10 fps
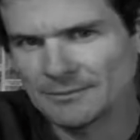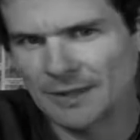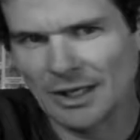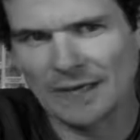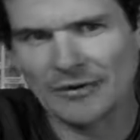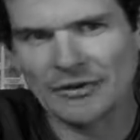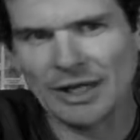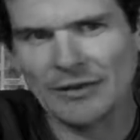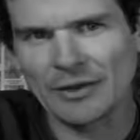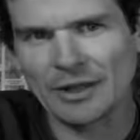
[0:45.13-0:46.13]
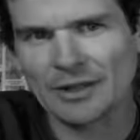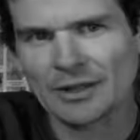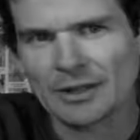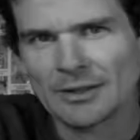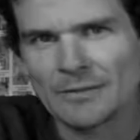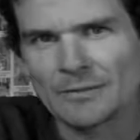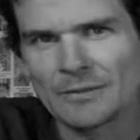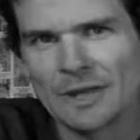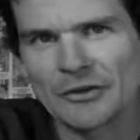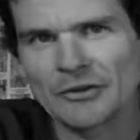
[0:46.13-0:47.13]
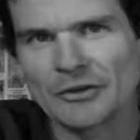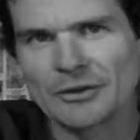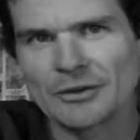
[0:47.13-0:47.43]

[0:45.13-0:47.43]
I never said that it's.